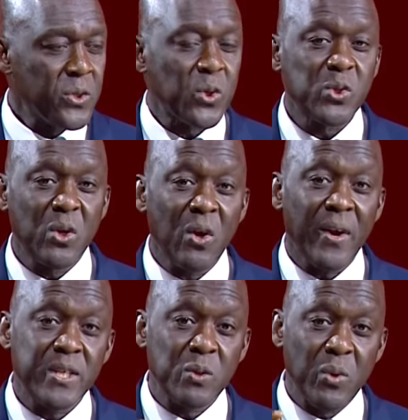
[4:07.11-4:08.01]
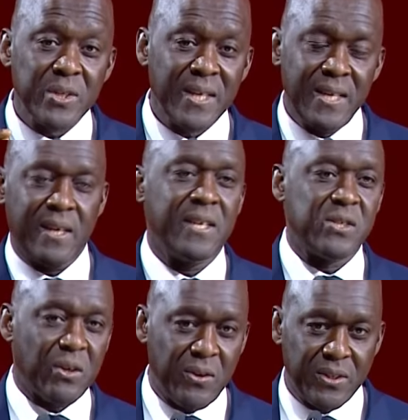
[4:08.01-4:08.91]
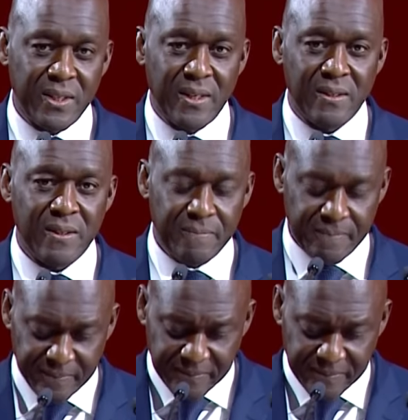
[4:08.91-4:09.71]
So the knowledge was here in the continent.